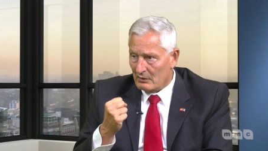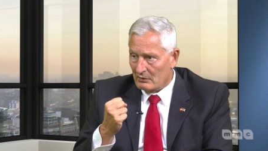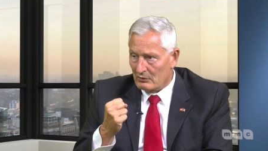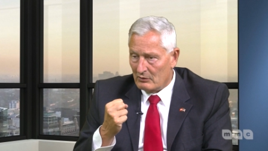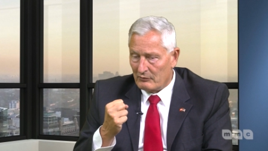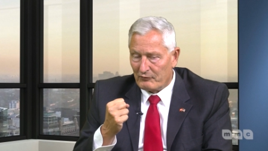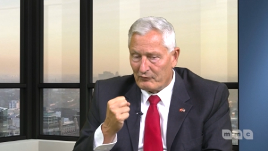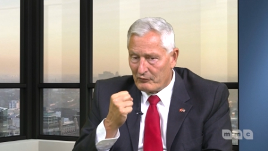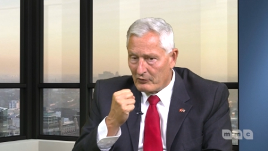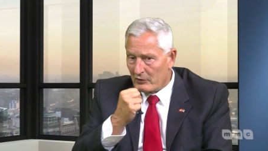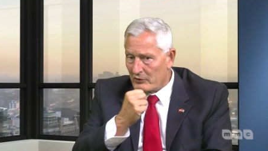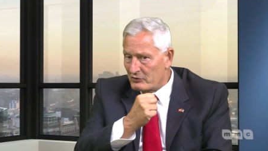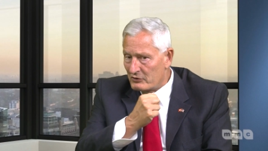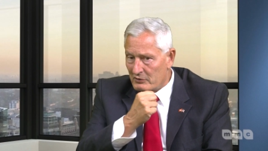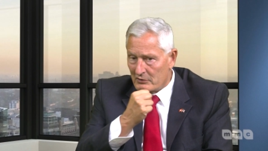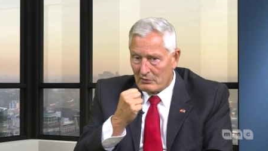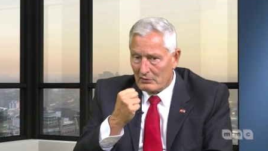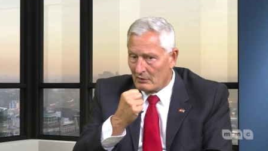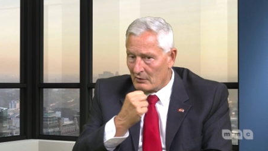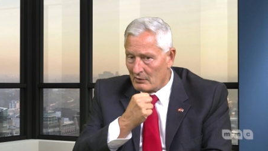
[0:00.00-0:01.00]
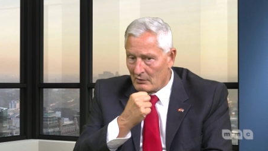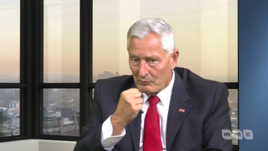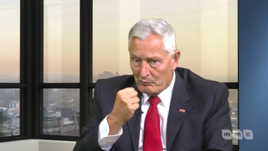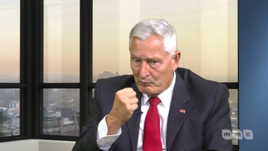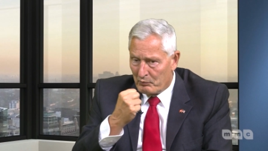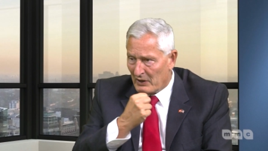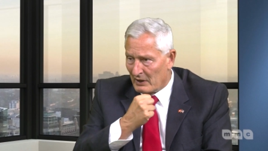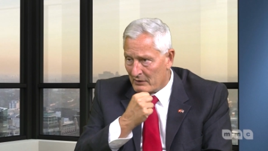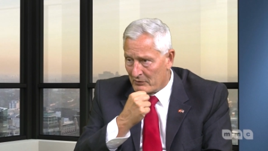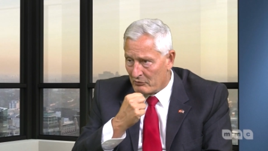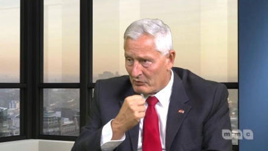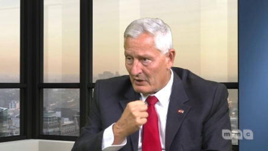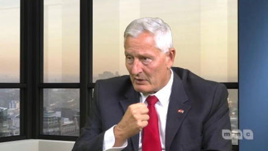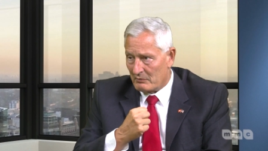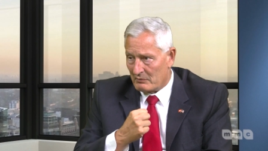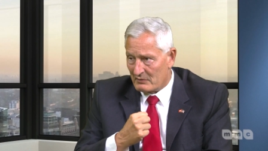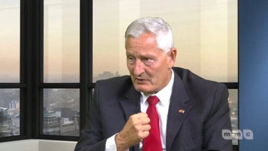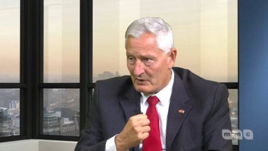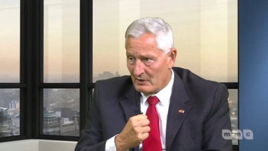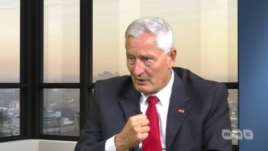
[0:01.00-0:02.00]
the first
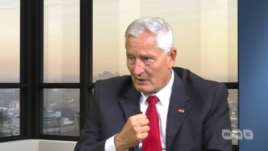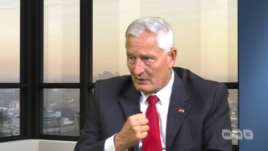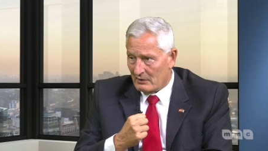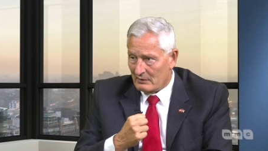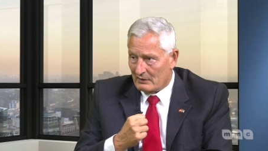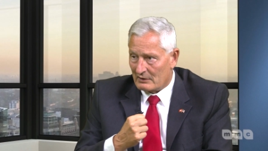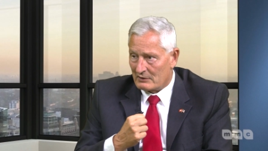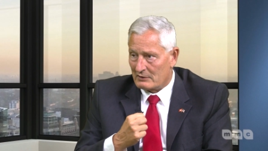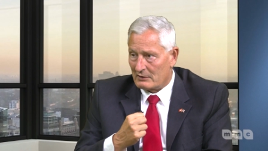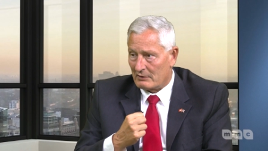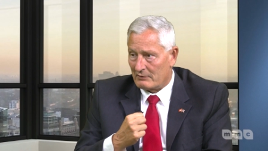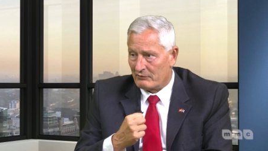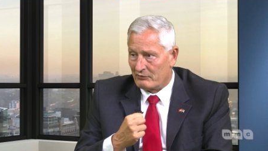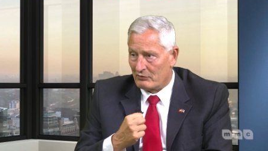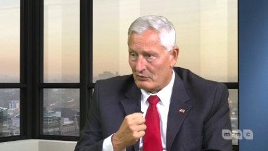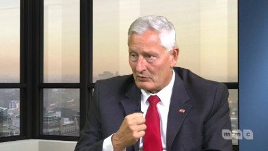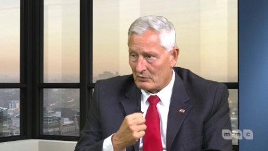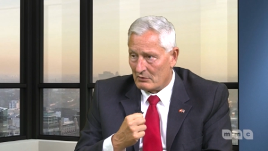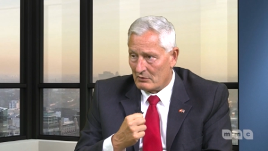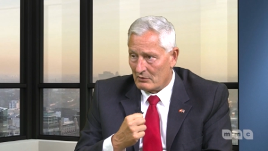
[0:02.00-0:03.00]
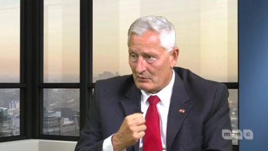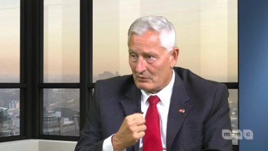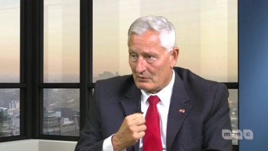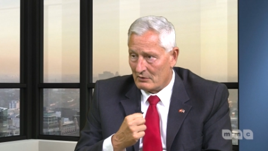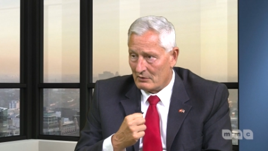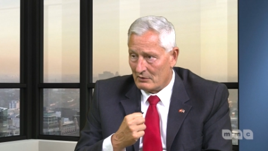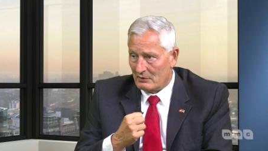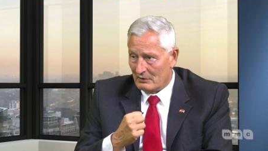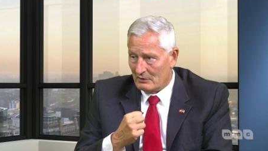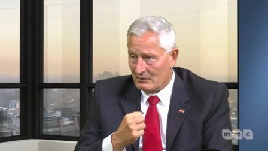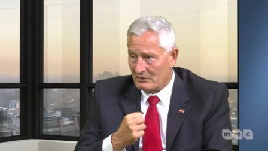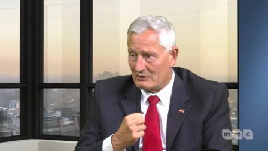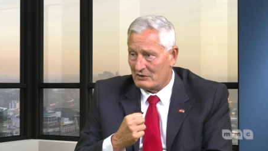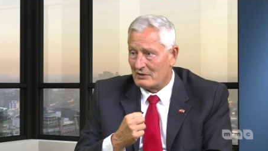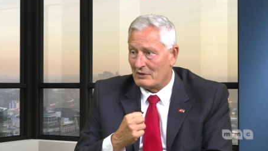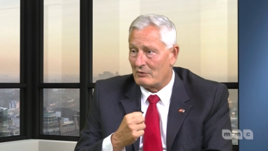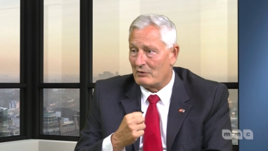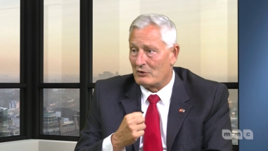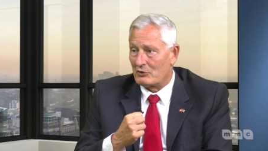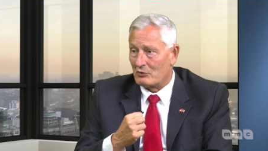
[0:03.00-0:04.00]
pilgrims that set foot in this
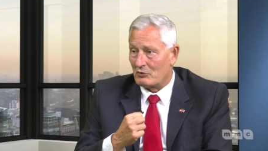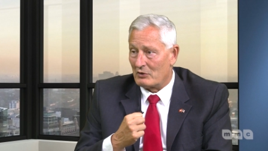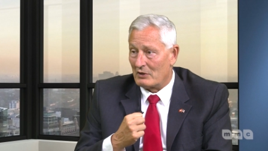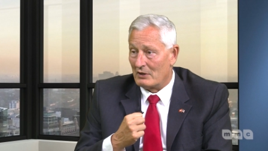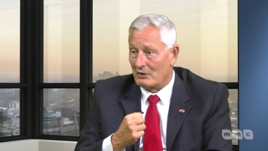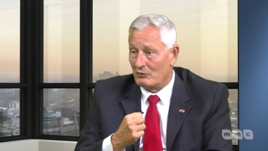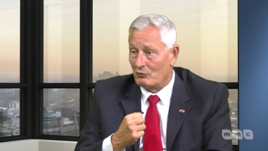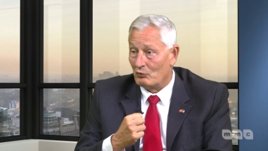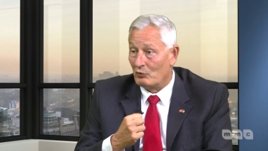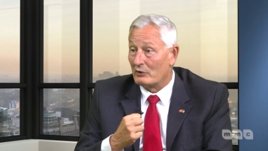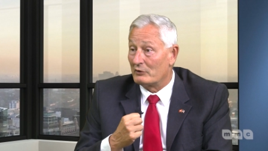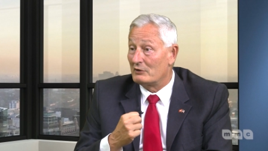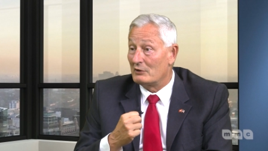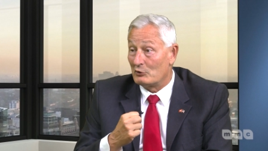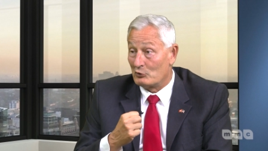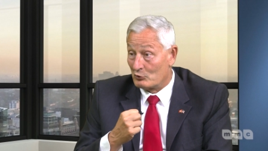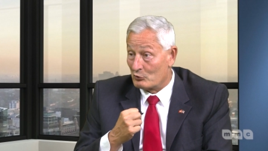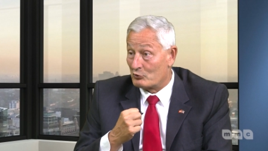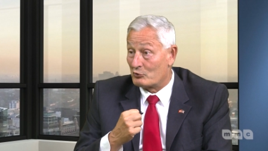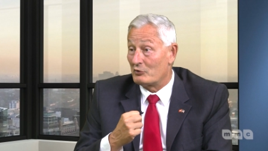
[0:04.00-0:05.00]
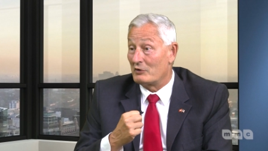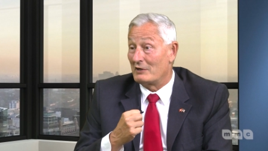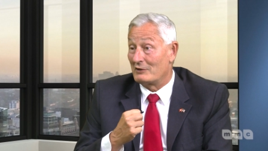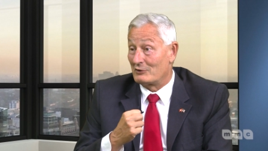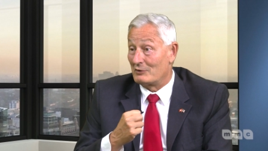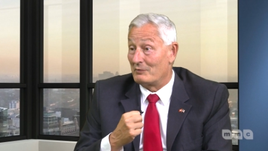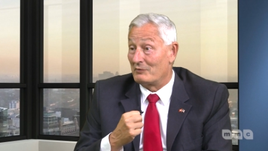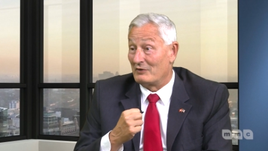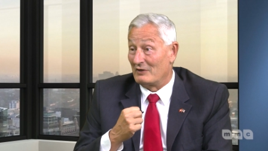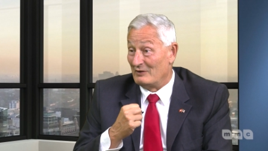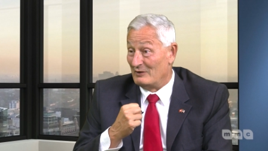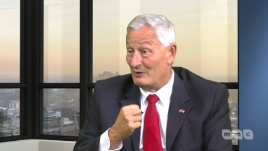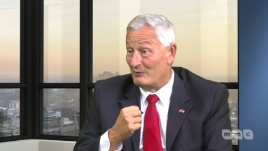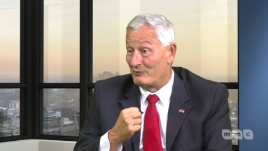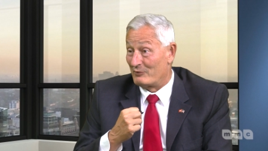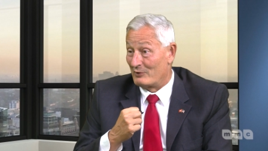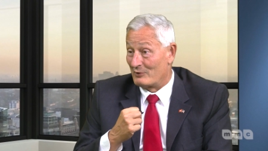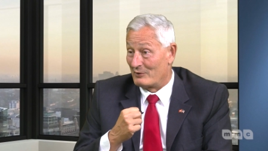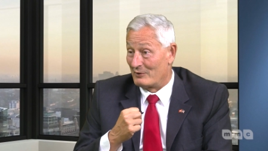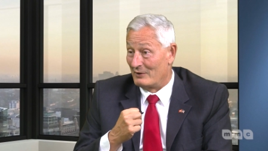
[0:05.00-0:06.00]
territory wanted to create something
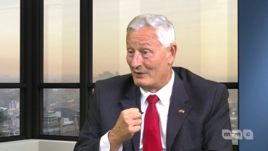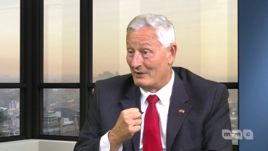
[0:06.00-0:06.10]
different.